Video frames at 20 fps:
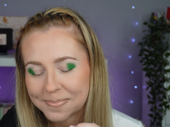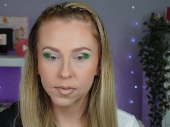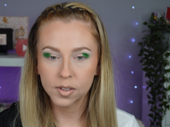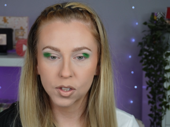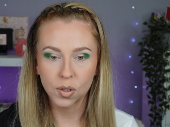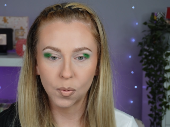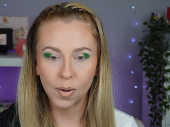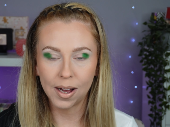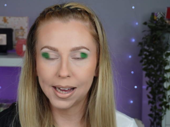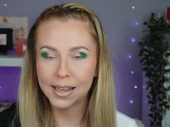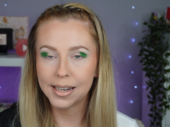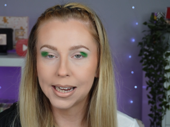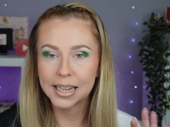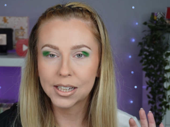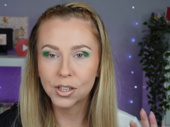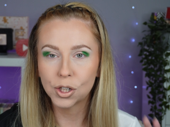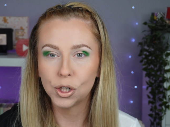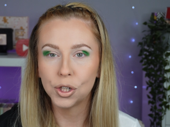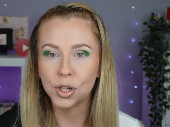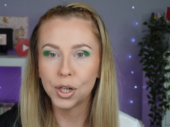So what I
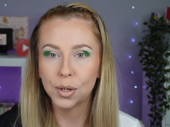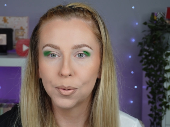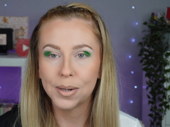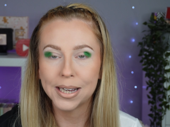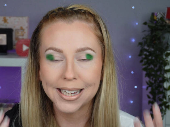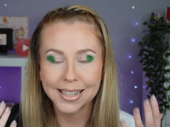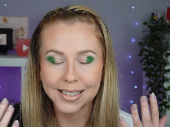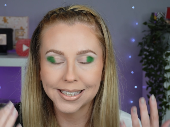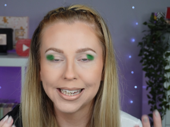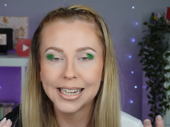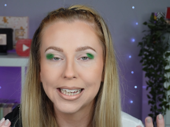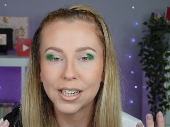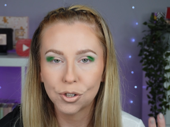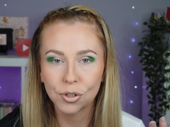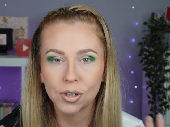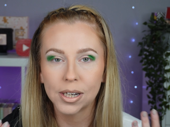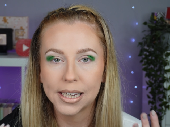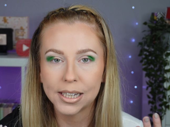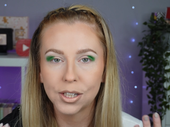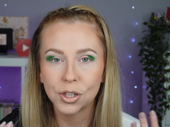like to do is
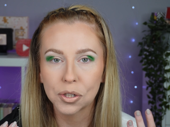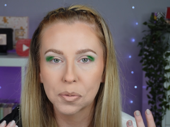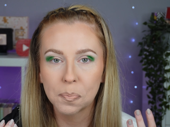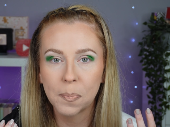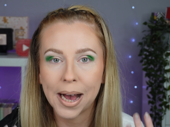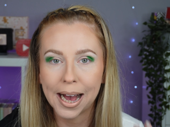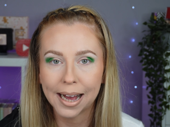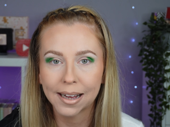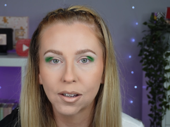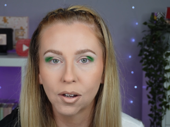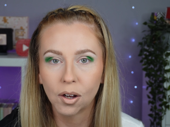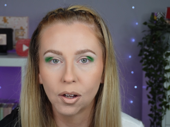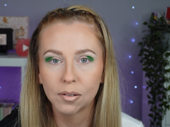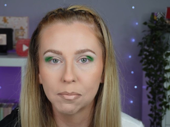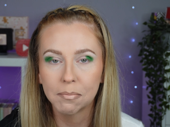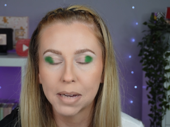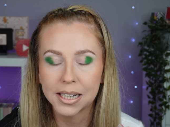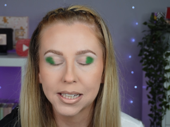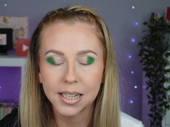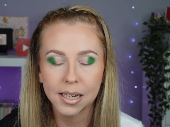literally just pack
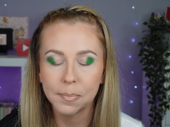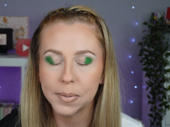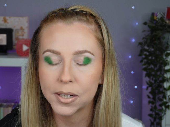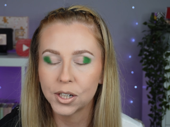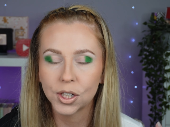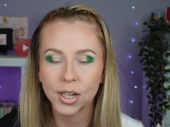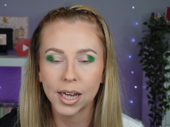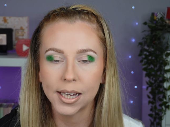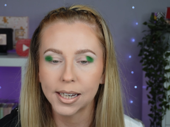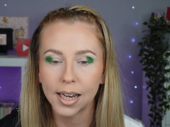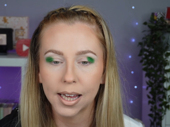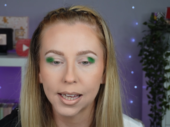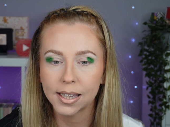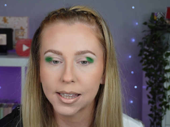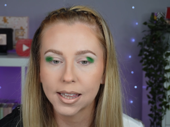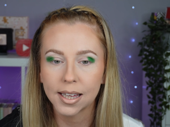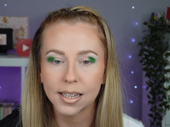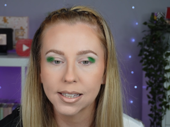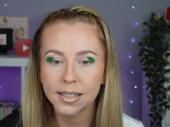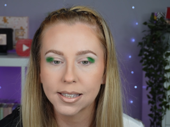on my deepest shade
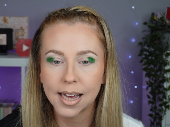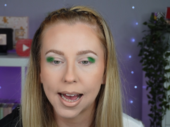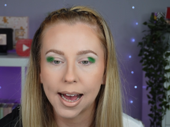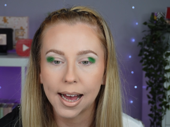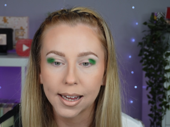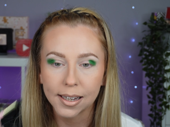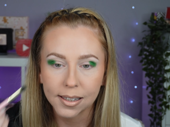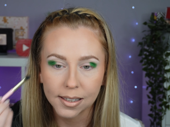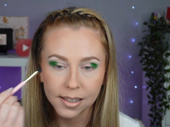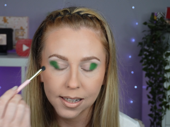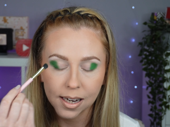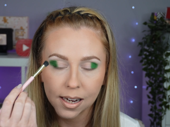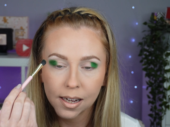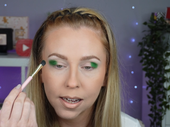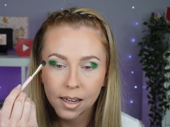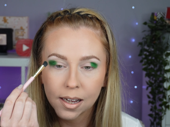like this and